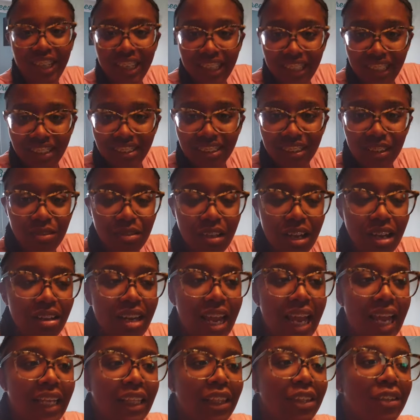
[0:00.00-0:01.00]
3. So,
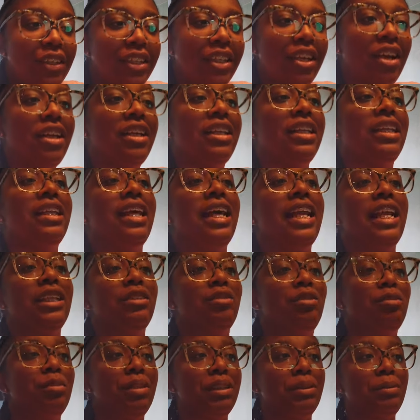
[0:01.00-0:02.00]
okay, 3:30 the
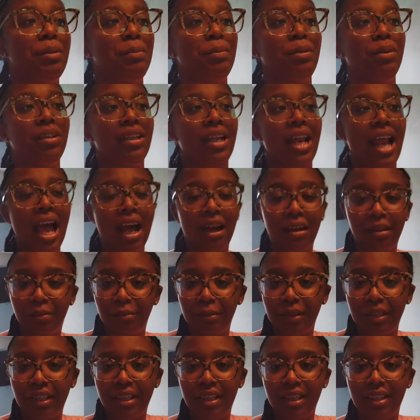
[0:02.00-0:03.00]
latest, we must be pulling
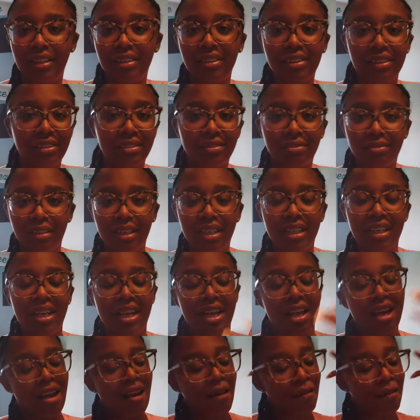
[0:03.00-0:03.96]
out. Because what?